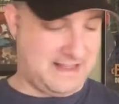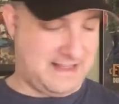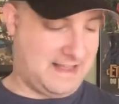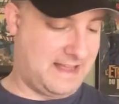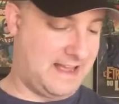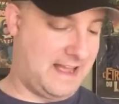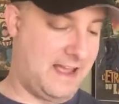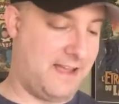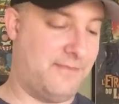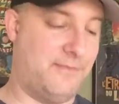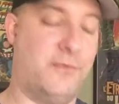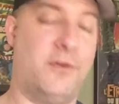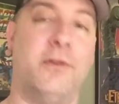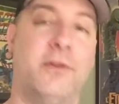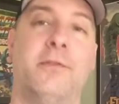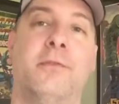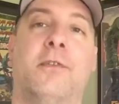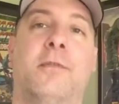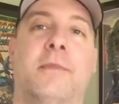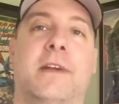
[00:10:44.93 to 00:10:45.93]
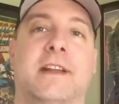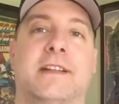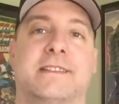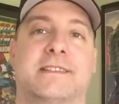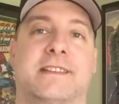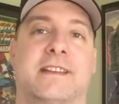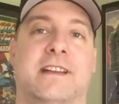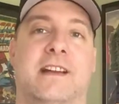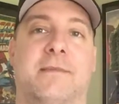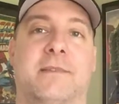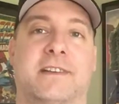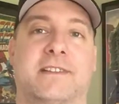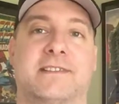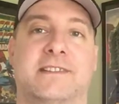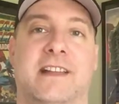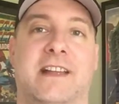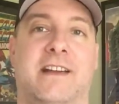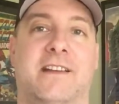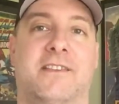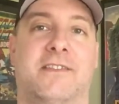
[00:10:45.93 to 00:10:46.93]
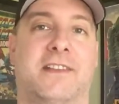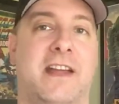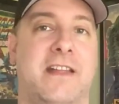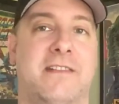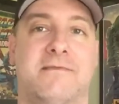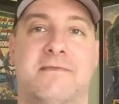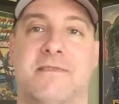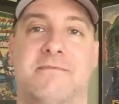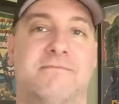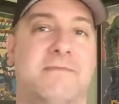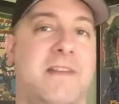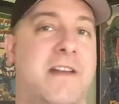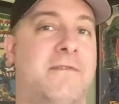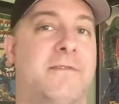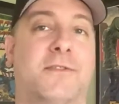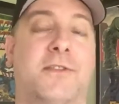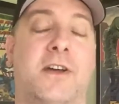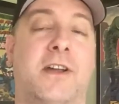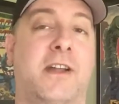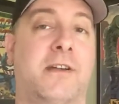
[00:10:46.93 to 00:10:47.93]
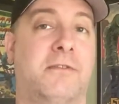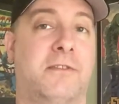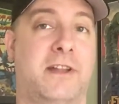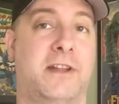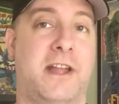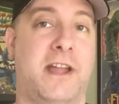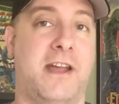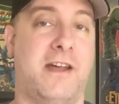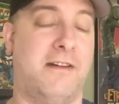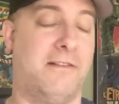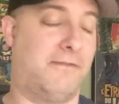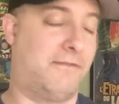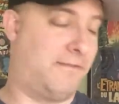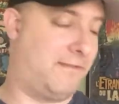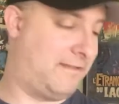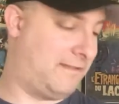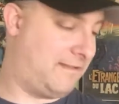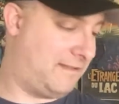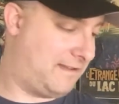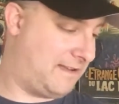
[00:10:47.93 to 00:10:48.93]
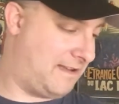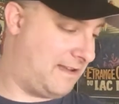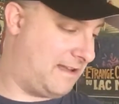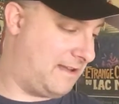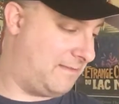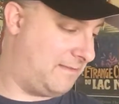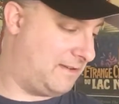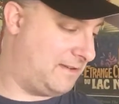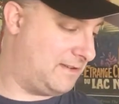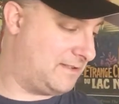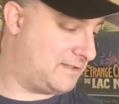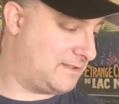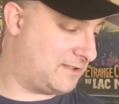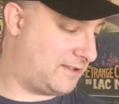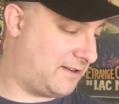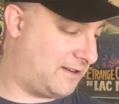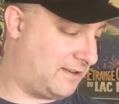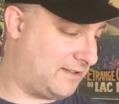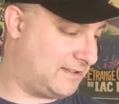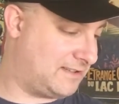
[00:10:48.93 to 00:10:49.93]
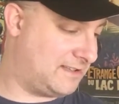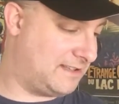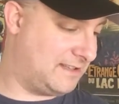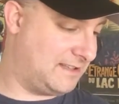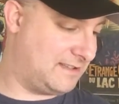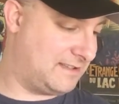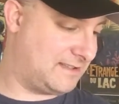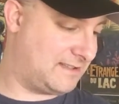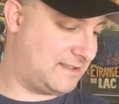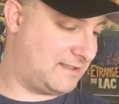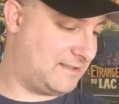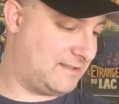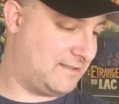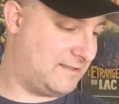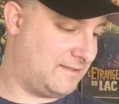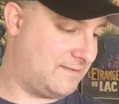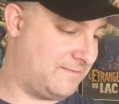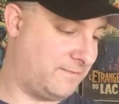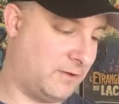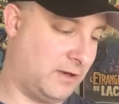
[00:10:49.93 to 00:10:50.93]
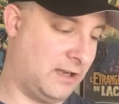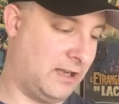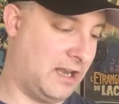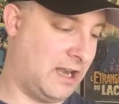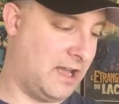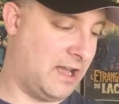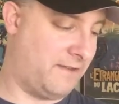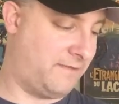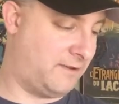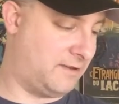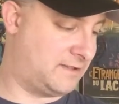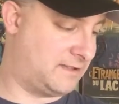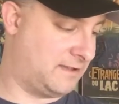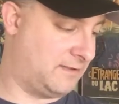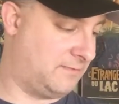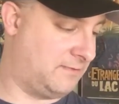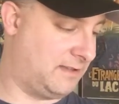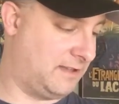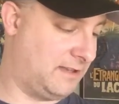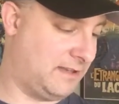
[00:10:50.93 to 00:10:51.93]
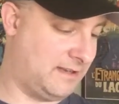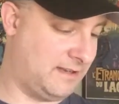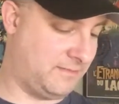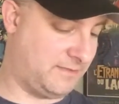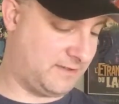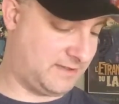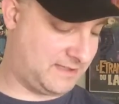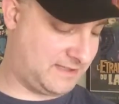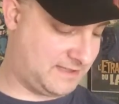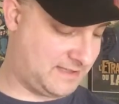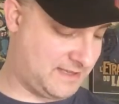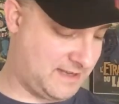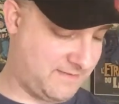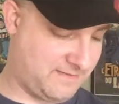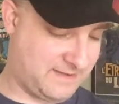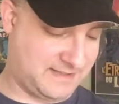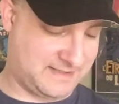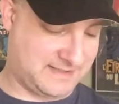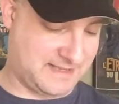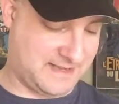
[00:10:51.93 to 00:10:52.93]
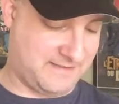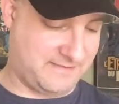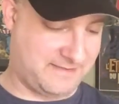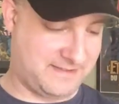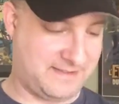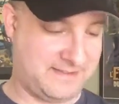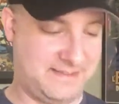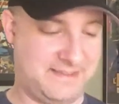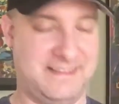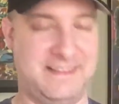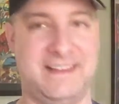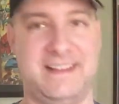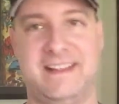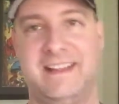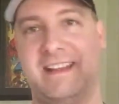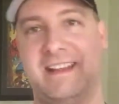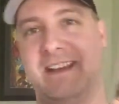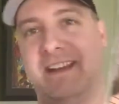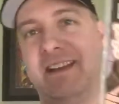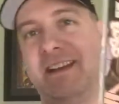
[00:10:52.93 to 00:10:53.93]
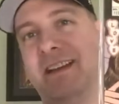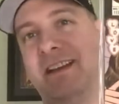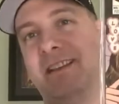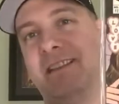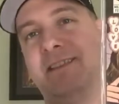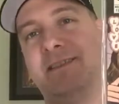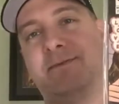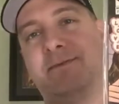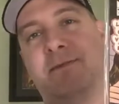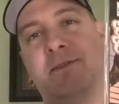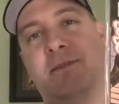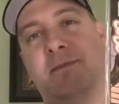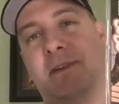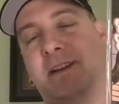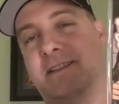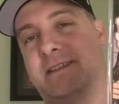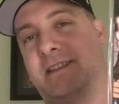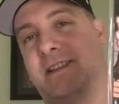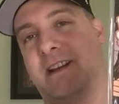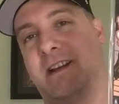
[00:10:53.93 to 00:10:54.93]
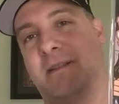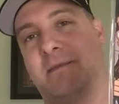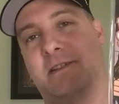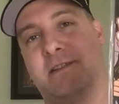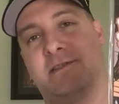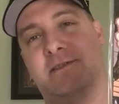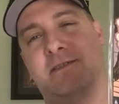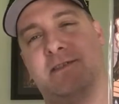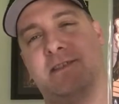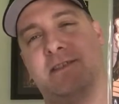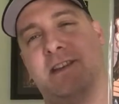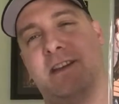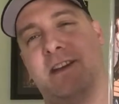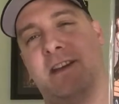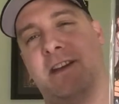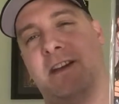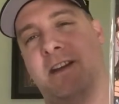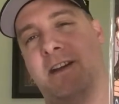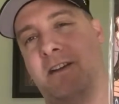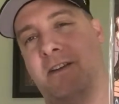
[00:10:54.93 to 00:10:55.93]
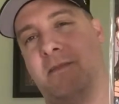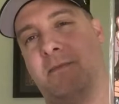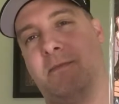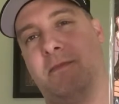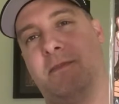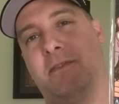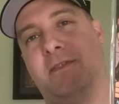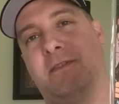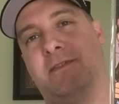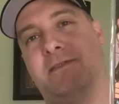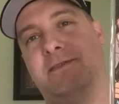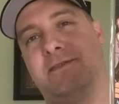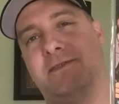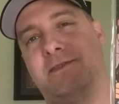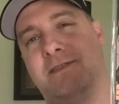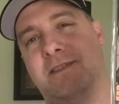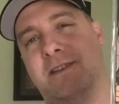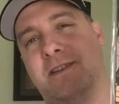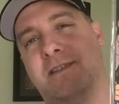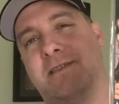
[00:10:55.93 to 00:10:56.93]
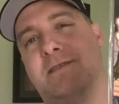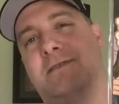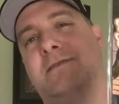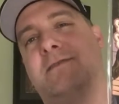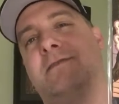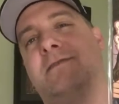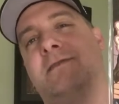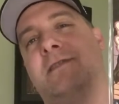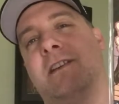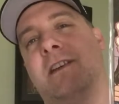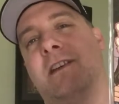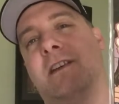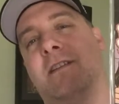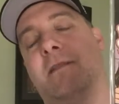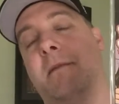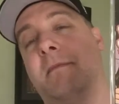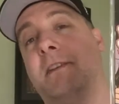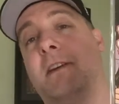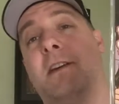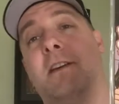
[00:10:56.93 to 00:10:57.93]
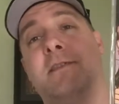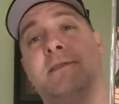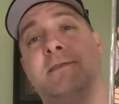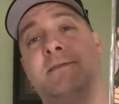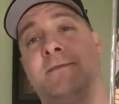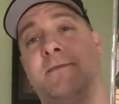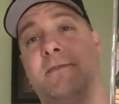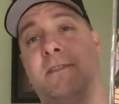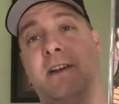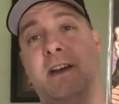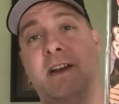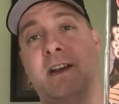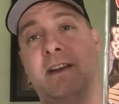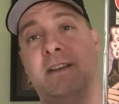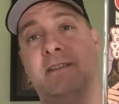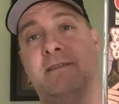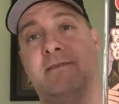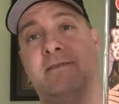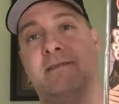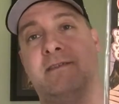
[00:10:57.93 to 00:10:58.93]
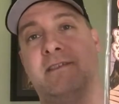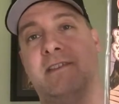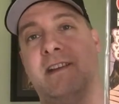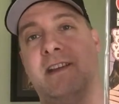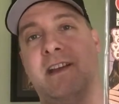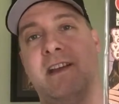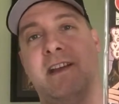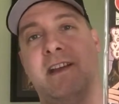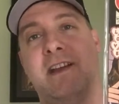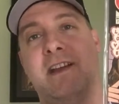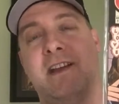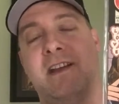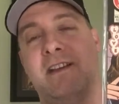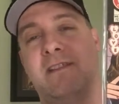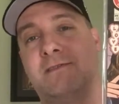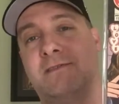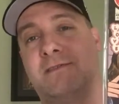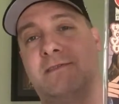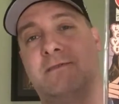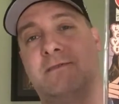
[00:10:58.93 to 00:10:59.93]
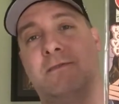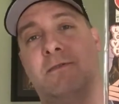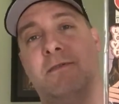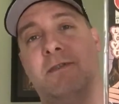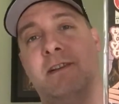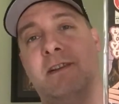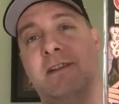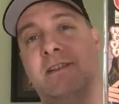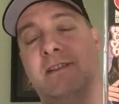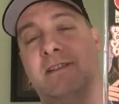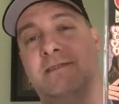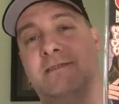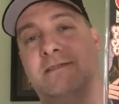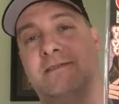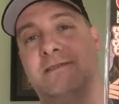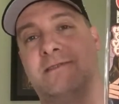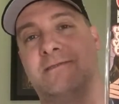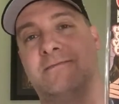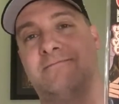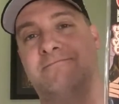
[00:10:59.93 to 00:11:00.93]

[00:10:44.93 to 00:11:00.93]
I have more romance comics now than I ever thought I would have. Here's Charlton's For Lovers Only, number 77. These romance comics are terrible. Just terrible. I mean, the art's fine. The story does...